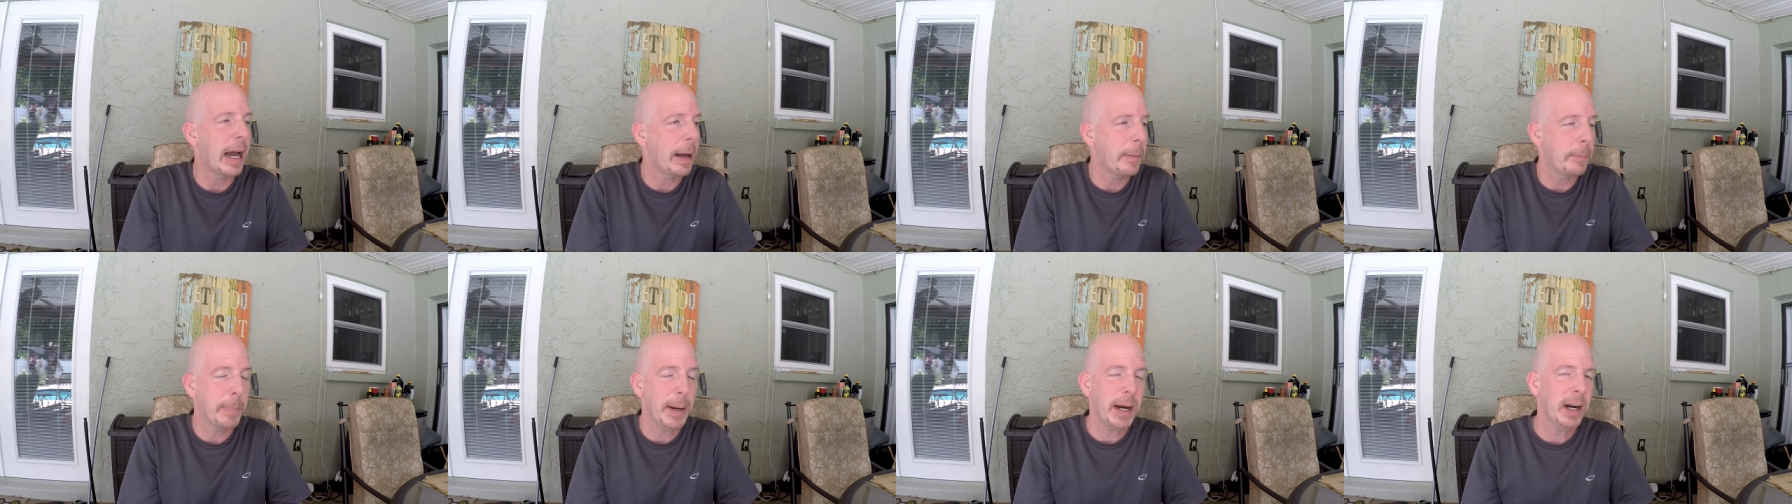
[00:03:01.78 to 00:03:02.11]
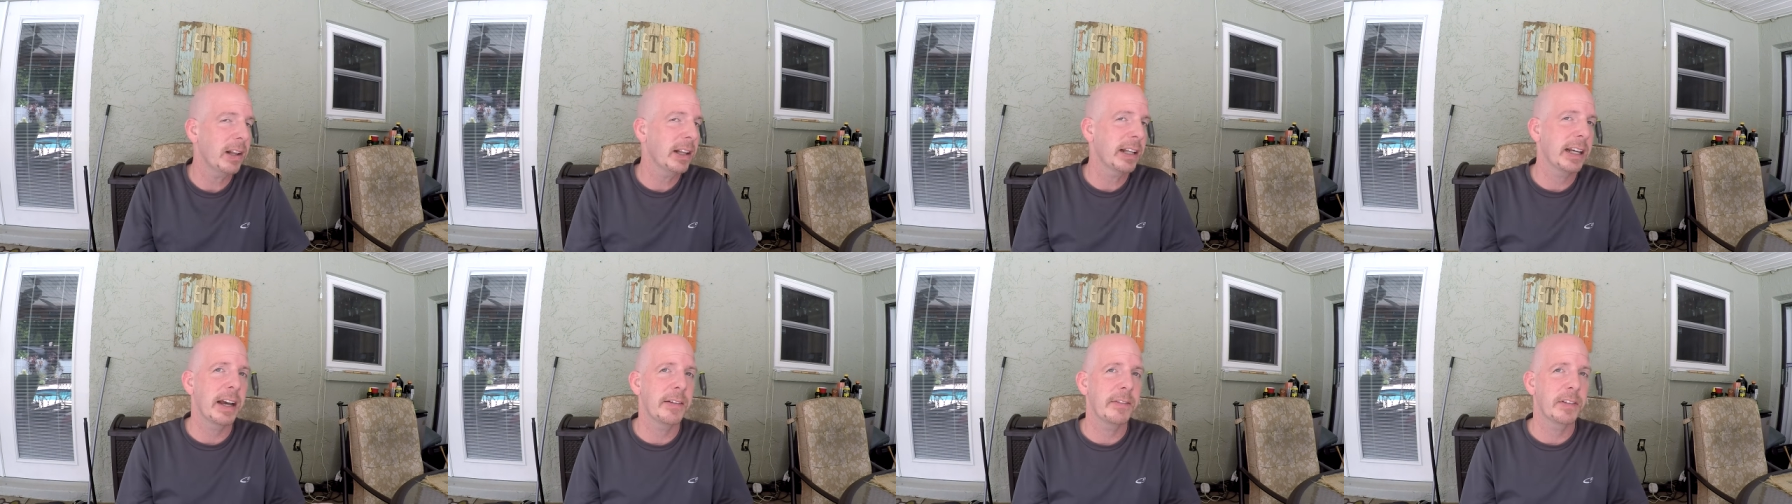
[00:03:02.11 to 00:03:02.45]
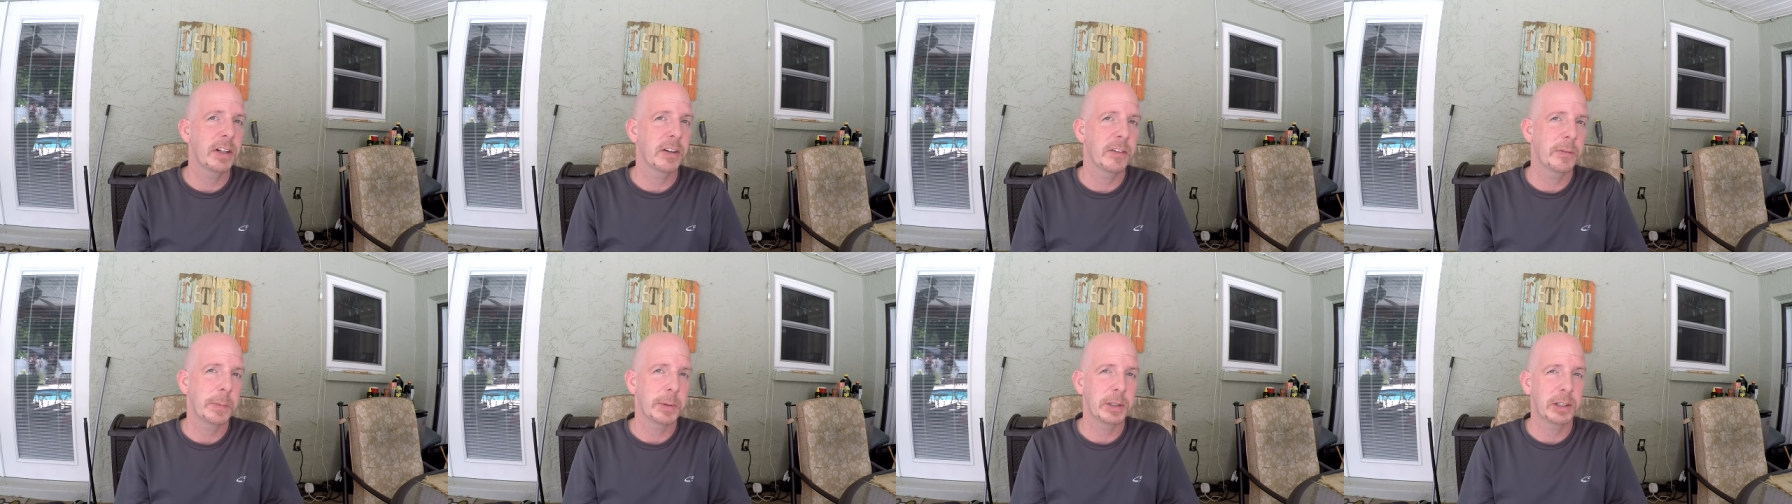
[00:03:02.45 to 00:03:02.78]
I barely have
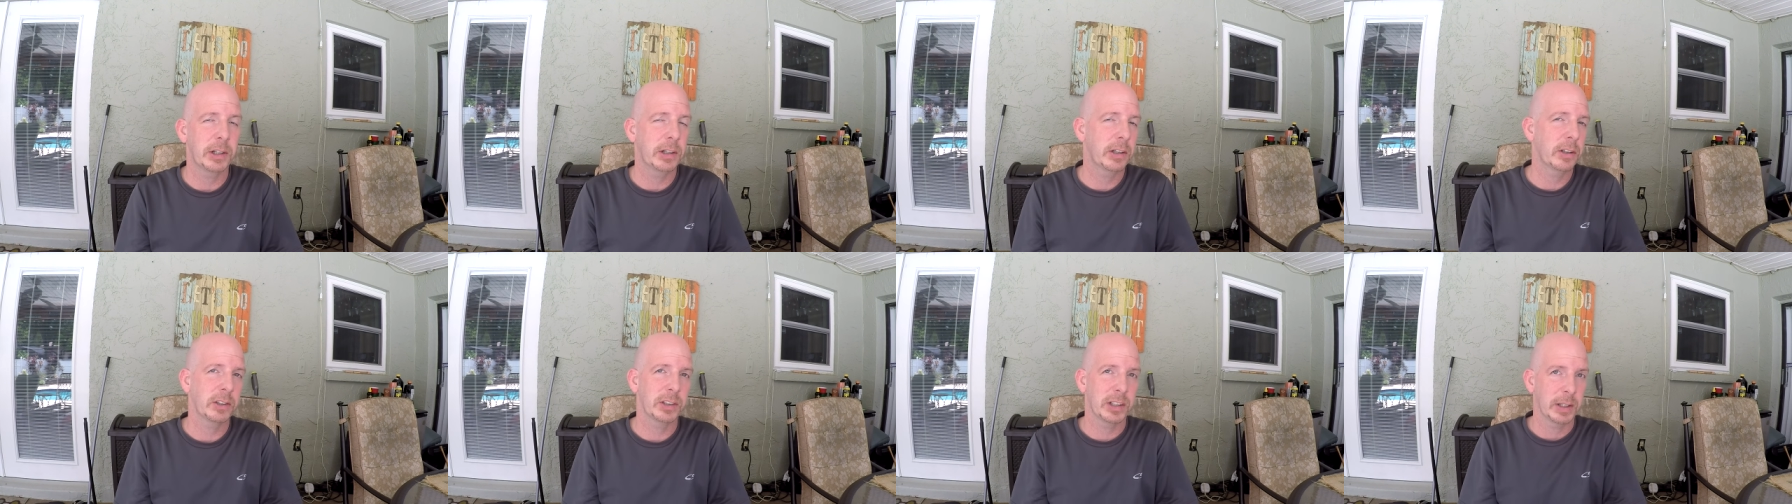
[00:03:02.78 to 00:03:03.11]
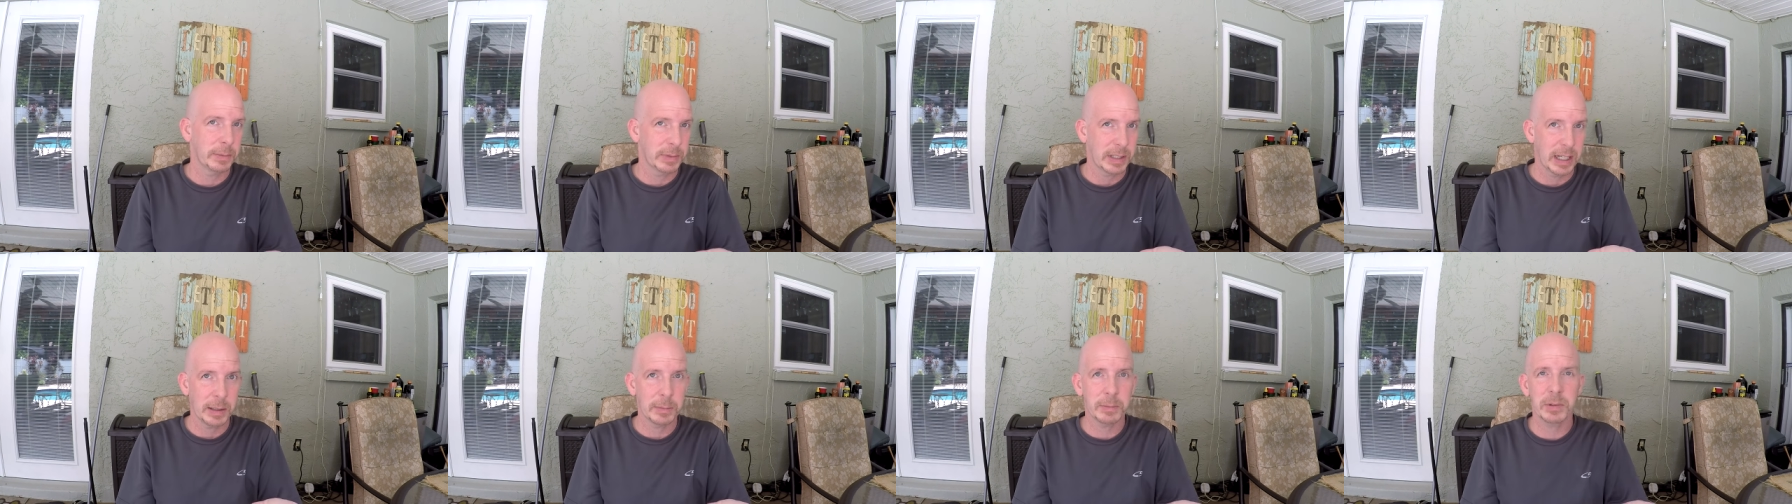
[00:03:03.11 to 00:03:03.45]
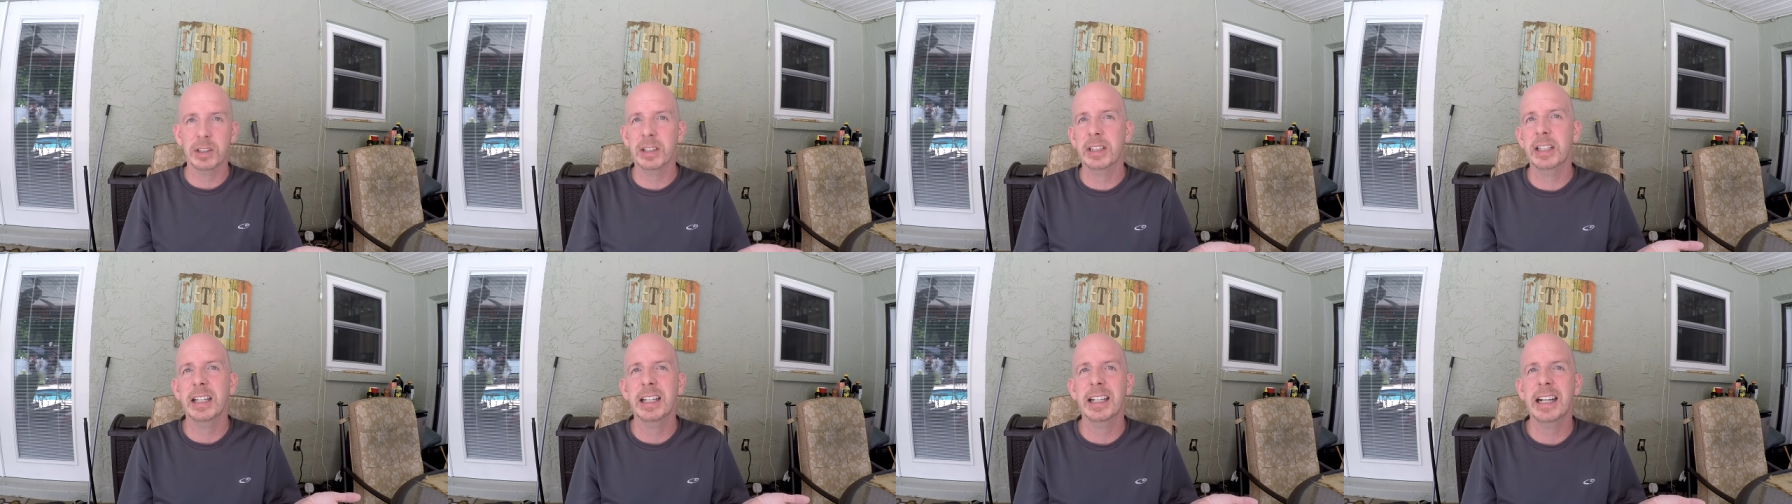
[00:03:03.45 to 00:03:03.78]
enough material sometimes
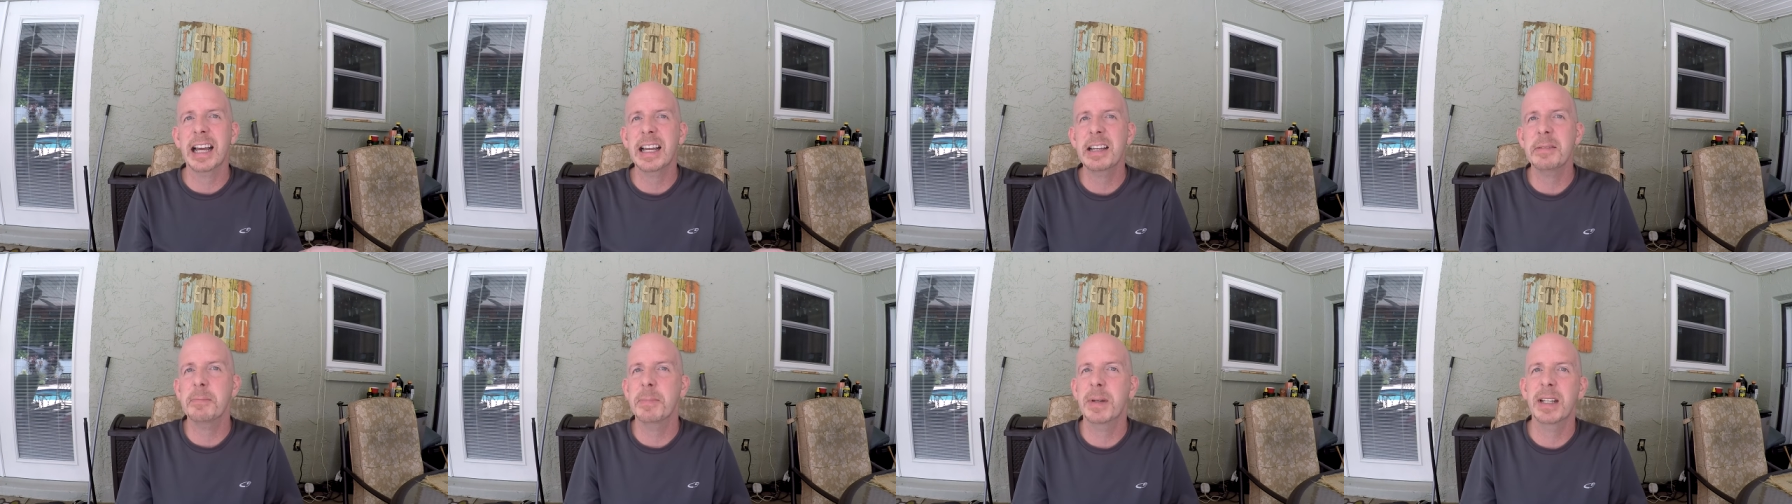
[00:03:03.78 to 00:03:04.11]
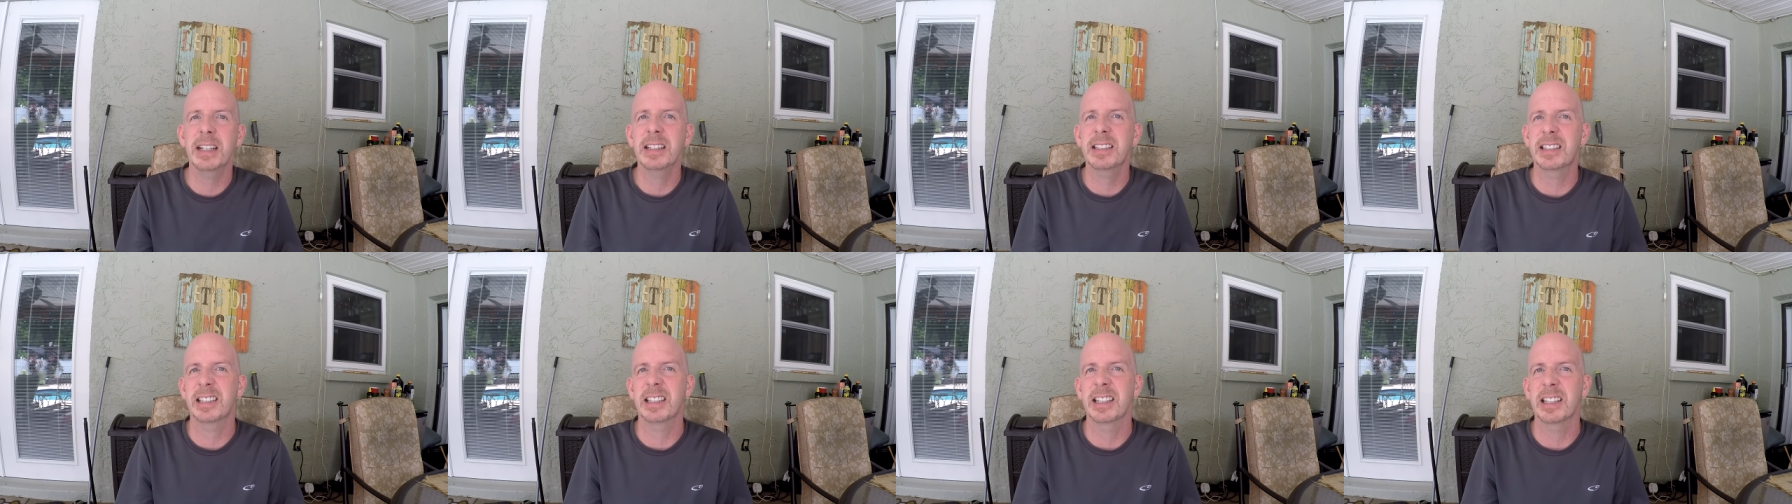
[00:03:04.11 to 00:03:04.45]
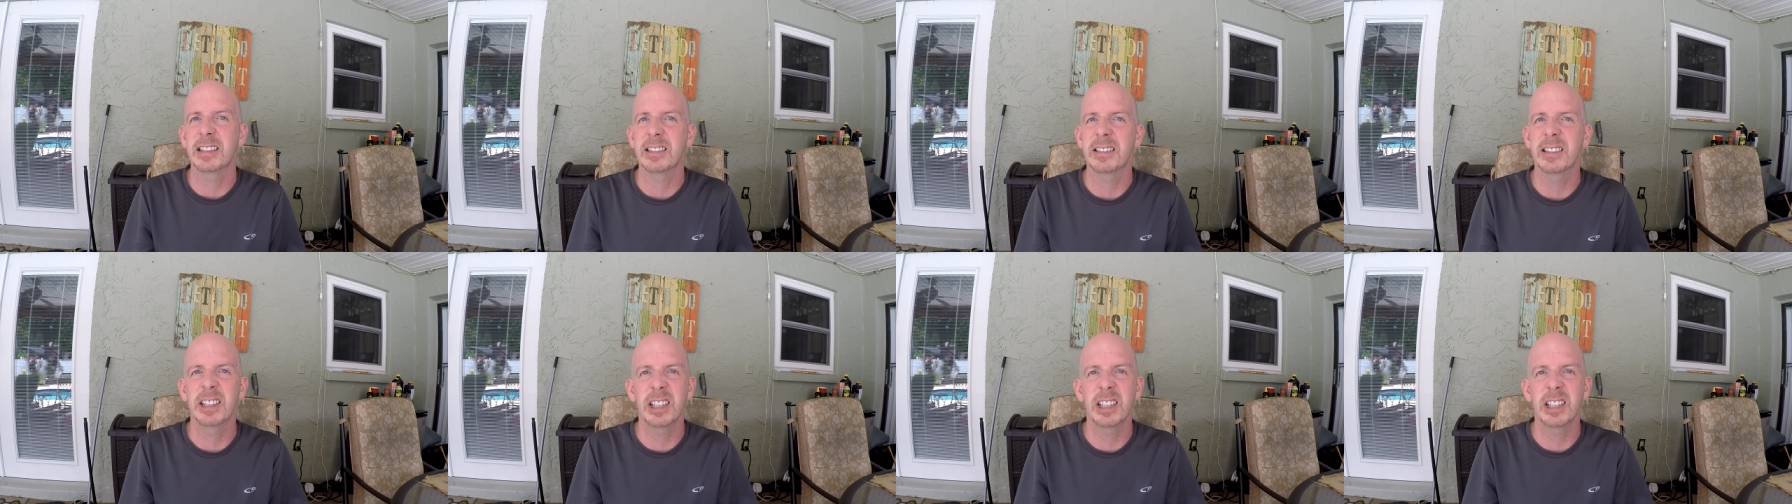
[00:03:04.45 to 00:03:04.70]
to get eight minutes in.